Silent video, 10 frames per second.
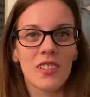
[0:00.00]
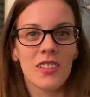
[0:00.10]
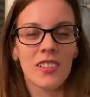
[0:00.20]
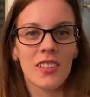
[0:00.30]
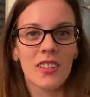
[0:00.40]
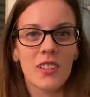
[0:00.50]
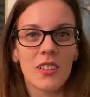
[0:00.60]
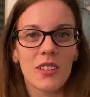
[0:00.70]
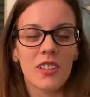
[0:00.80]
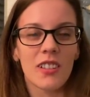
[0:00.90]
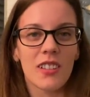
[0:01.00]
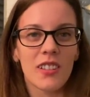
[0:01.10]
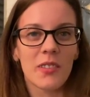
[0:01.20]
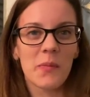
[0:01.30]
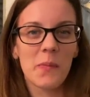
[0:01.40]
be sure to watch it
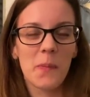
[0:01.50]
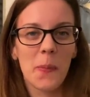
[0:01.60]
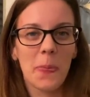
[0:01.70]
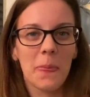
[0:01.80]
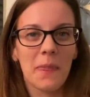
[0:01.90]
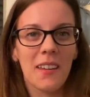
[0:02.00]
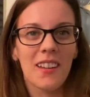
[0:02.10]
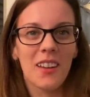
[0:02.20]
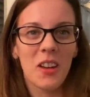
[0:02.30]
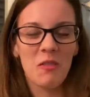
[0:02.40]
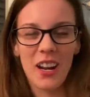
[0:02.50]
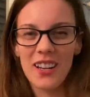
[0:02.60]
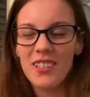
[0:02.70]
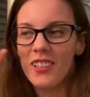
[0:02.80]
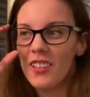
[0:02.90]
because Lauren and Katie. Right. A
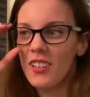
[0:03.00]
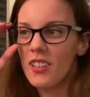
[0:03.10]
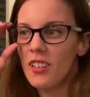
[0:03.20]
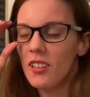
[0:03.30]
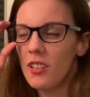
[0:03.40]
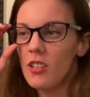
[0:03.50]
haunted house tour.